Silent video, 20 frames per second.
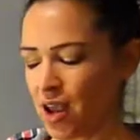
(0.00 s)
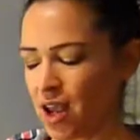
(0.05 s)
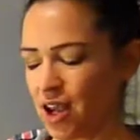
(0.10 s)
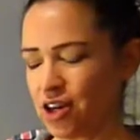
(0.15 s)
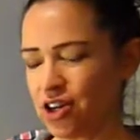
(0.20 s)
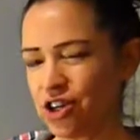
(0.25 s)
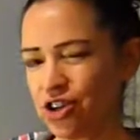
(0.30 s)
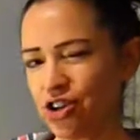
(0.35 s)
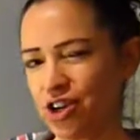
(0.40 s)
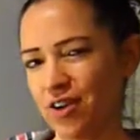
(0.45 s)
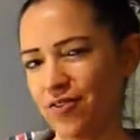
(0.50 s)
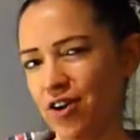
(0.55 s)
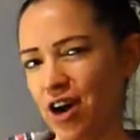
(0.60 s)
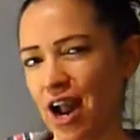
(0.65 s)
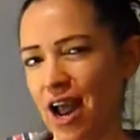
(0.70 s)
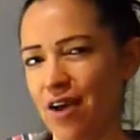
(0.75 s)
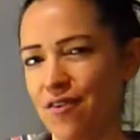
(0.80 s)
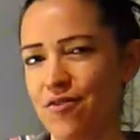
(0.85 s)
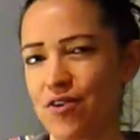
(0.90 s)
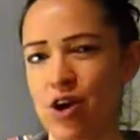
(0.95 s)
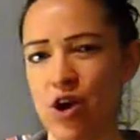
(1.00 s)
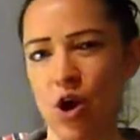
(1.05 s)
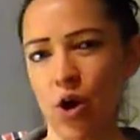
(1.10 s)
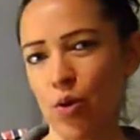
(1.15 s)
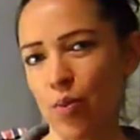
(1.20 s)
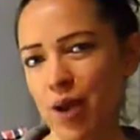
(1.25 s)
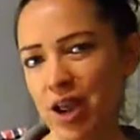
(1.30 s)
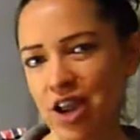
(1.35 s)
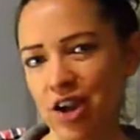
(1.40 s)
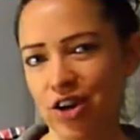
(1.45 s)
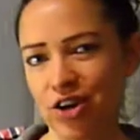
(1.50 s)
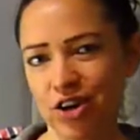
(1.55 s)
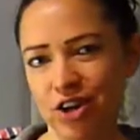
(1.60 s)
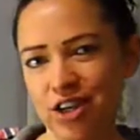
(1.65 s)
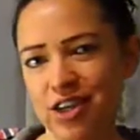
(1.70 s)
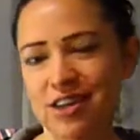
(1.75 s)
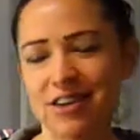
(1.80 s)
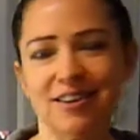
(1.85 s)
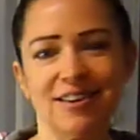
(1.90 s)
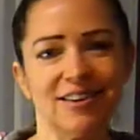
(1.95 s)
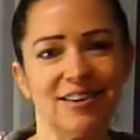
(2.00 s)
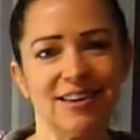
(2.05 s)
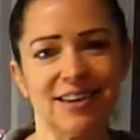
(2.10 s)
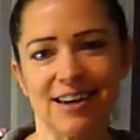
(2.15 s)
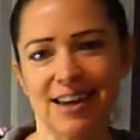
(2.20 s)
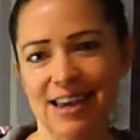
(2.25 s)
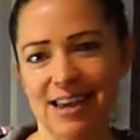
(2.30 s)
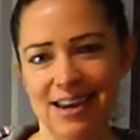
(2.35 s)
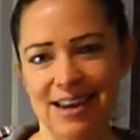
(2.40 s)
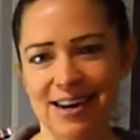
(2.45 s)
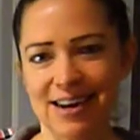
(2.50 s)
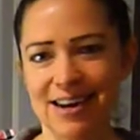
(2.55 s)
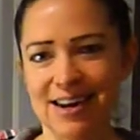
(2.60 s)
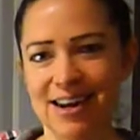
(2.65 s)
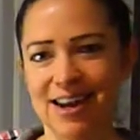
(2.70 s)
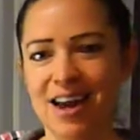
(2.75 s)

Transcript: Did you ever have no-bake cookies as a kid?